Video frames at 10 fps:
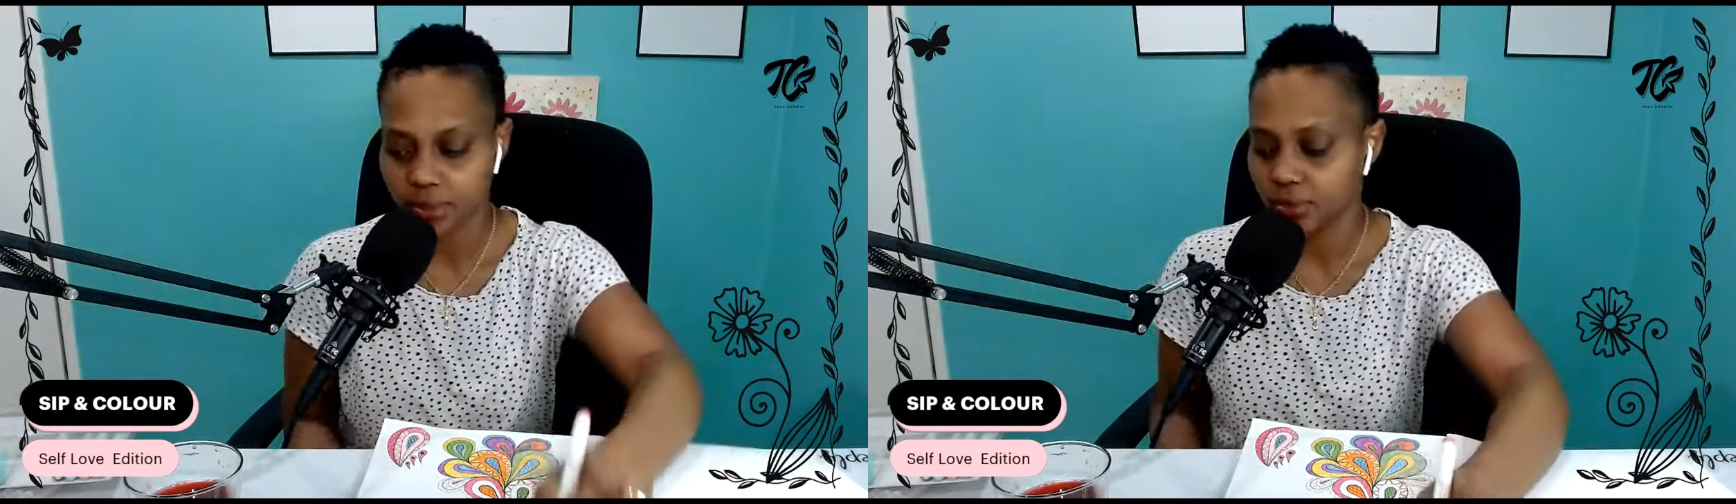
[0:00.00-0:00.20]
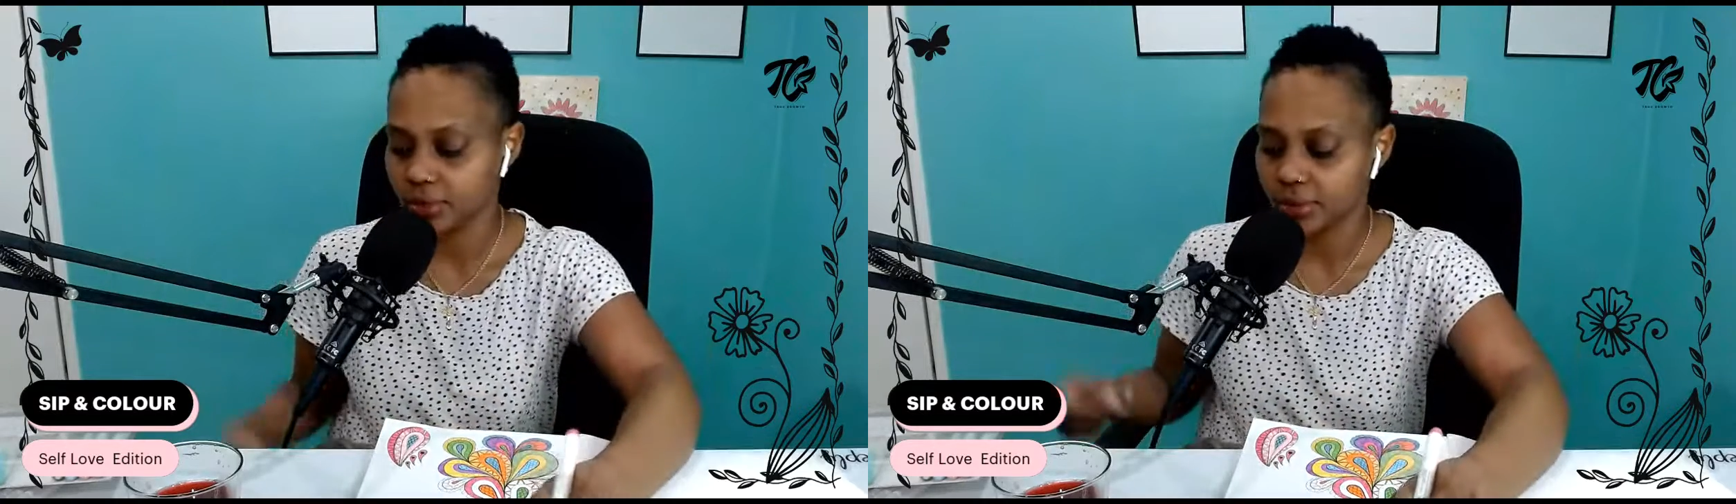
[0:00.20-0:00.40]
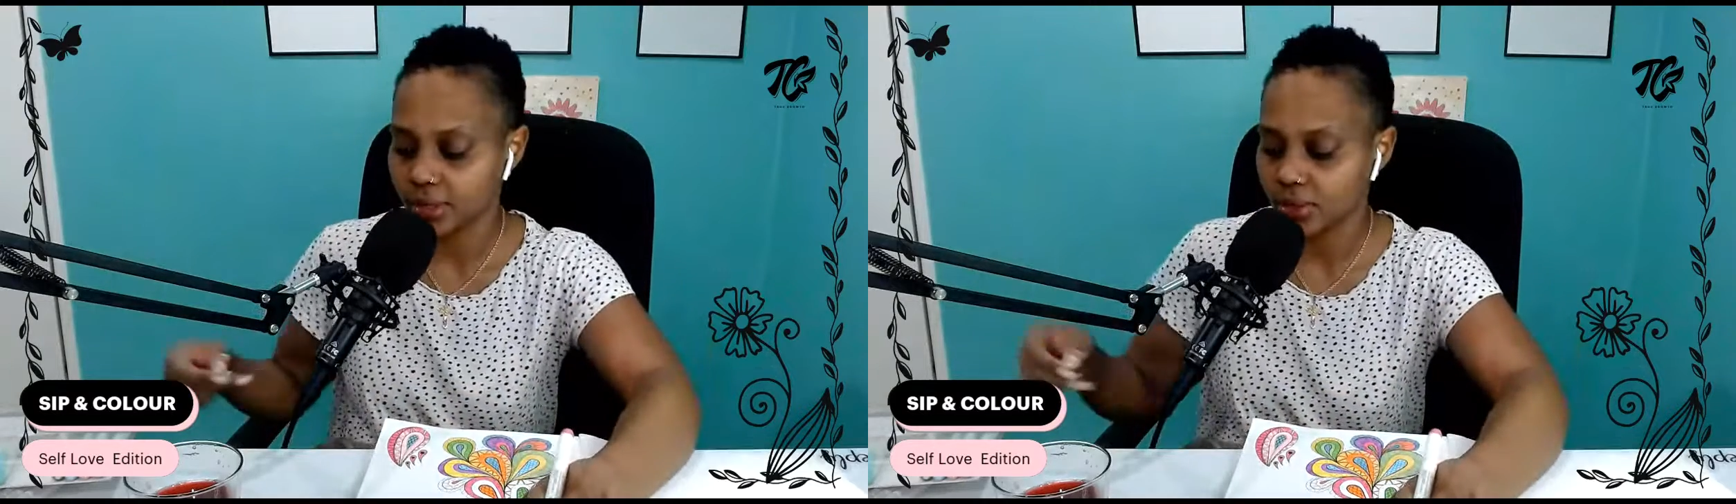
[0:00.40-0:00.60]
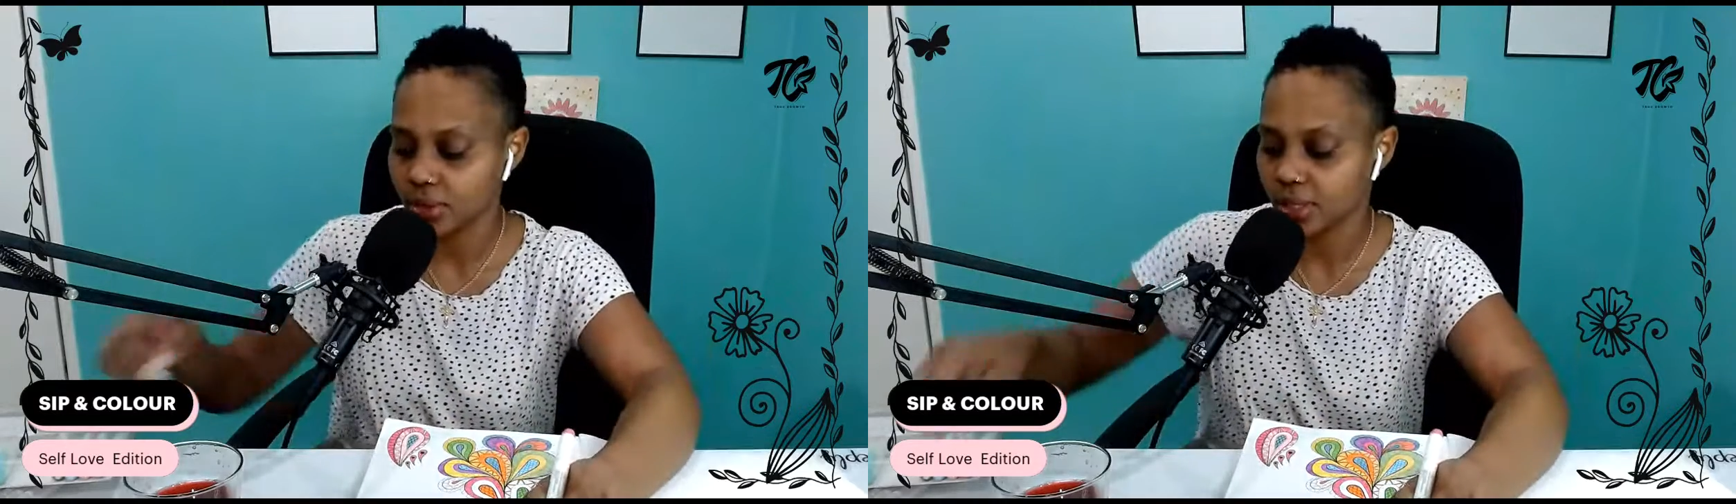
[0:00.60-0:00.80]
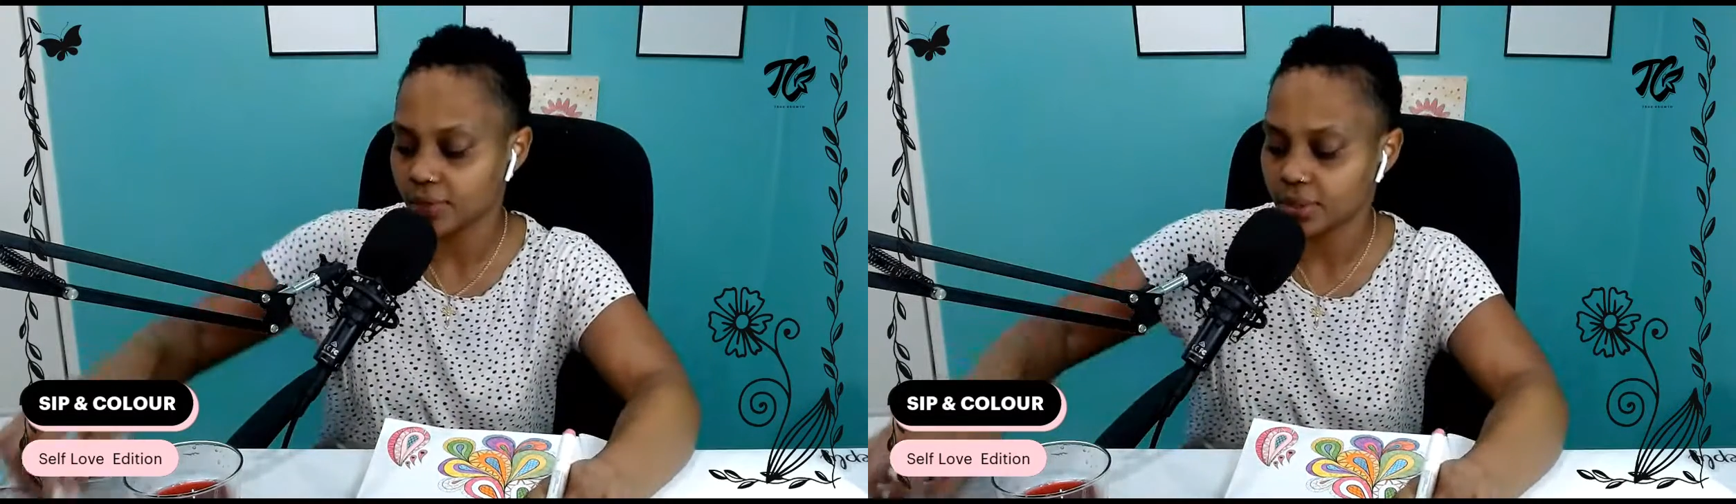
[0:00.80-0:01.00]
You know,
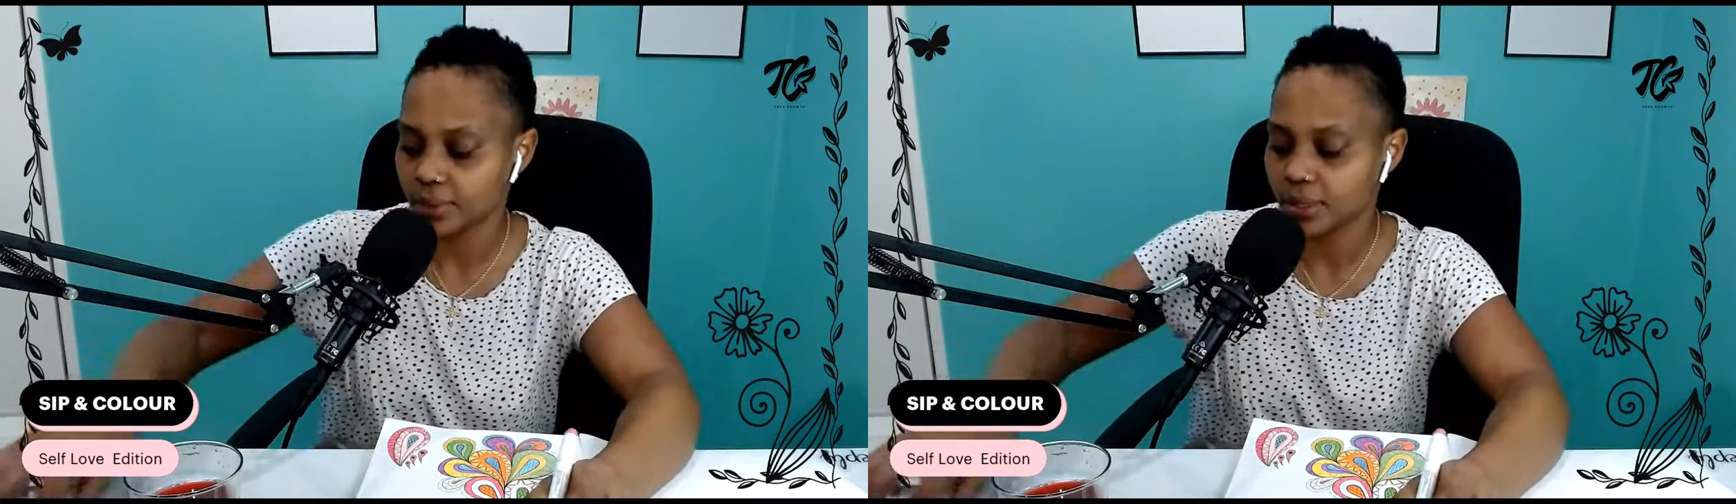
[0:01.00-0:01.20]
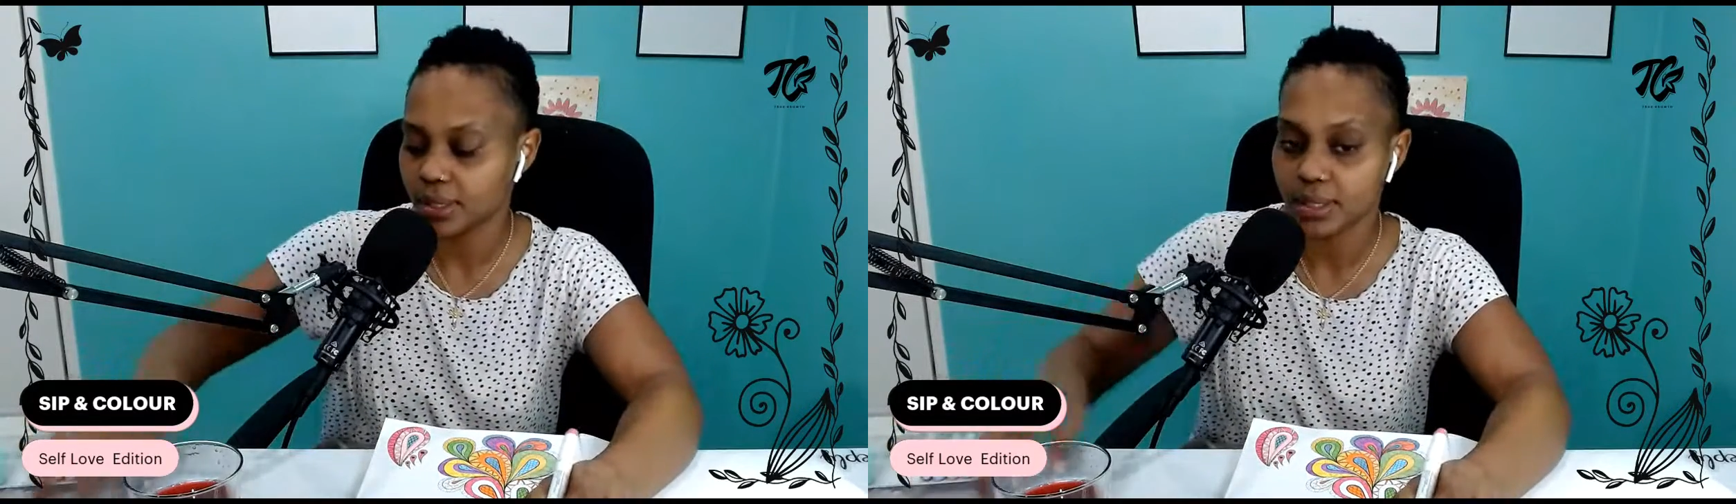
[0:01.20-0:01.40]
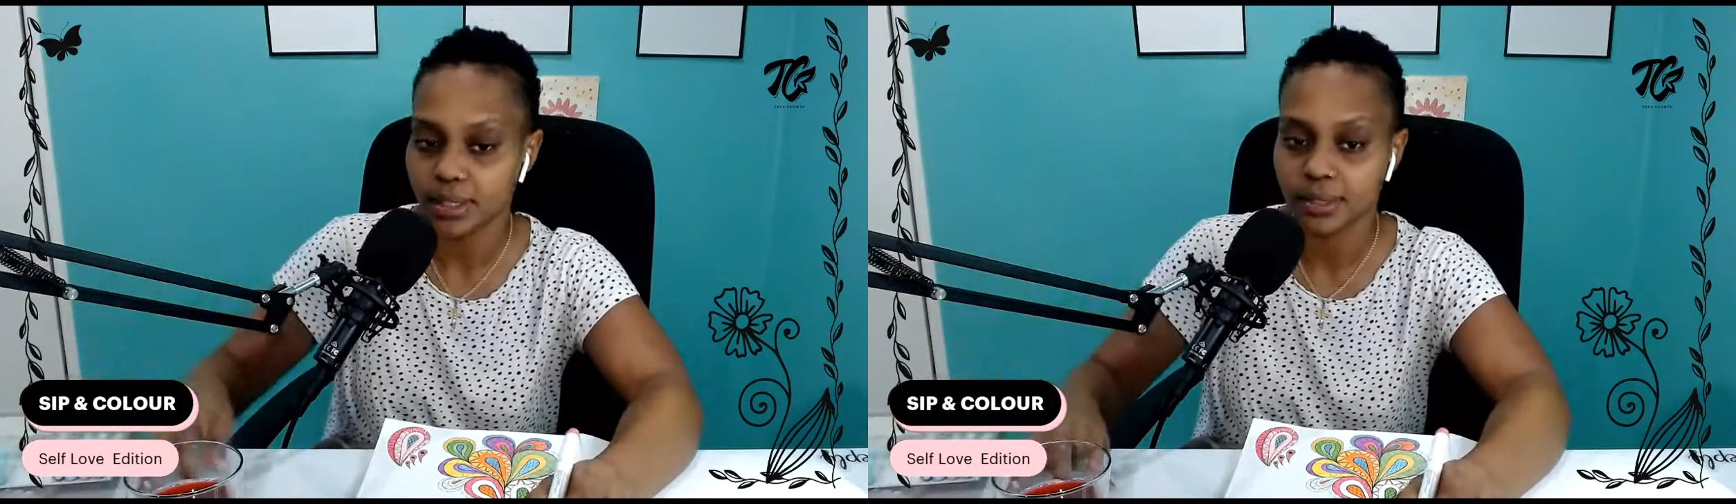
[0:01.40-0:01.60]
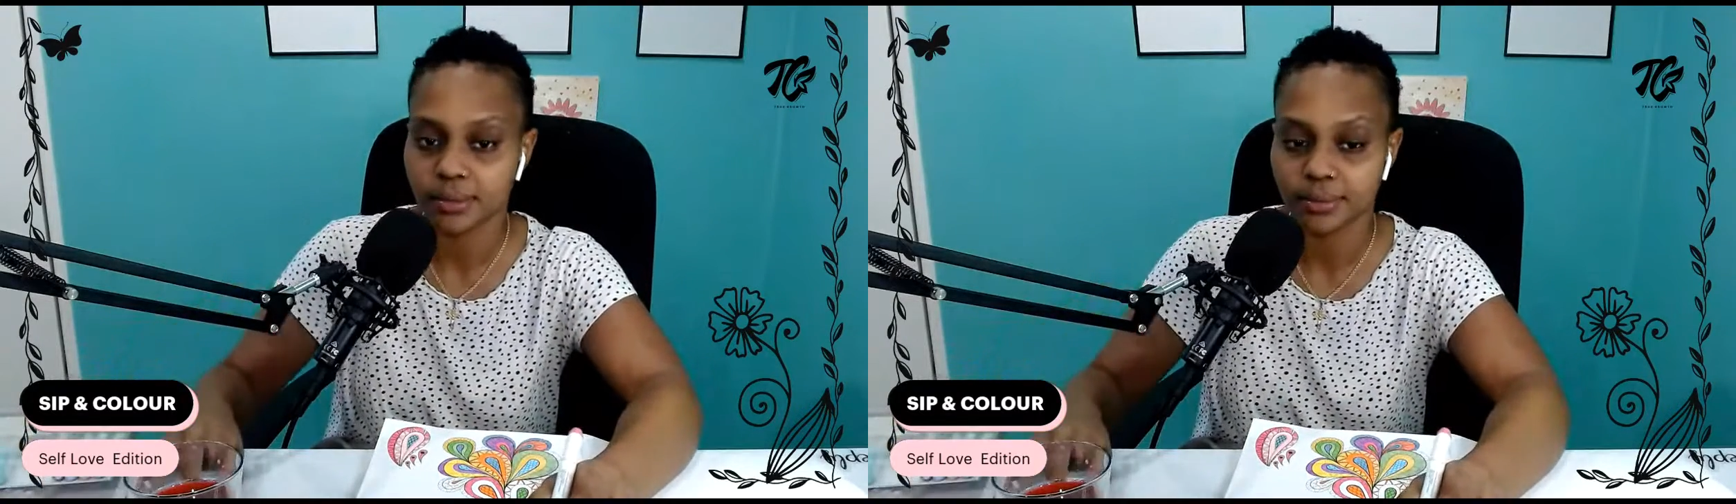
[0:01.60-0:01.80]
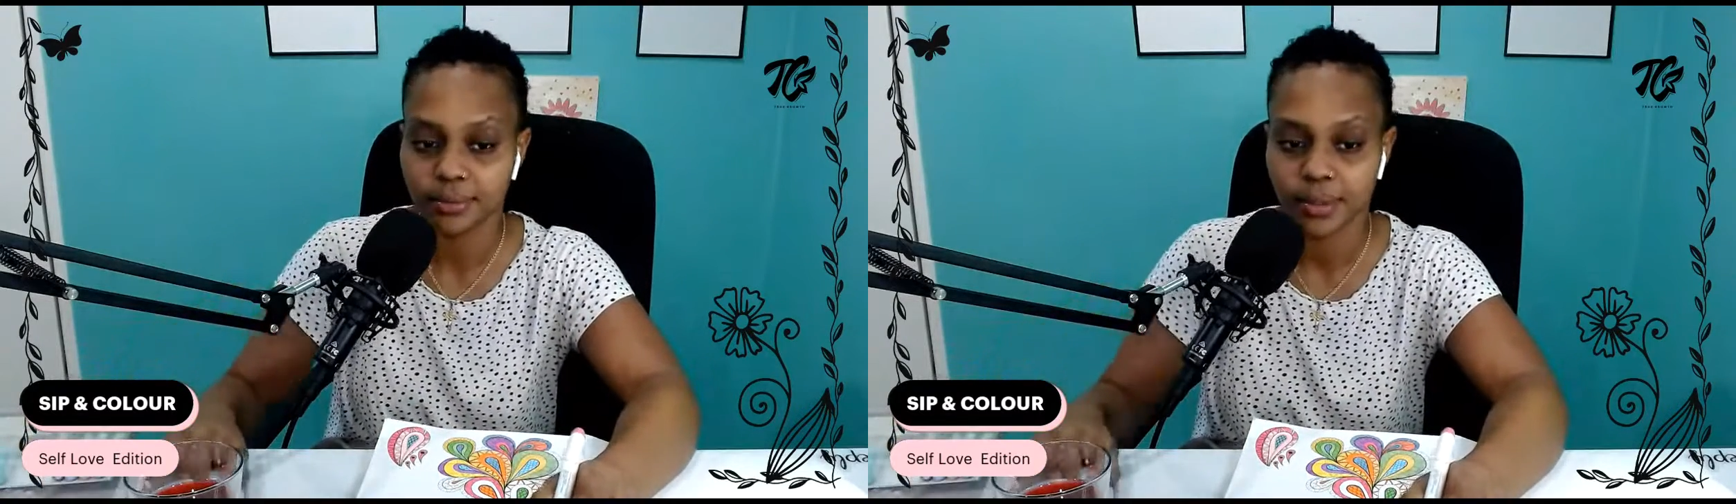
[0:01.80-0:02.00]
usually I have something to say.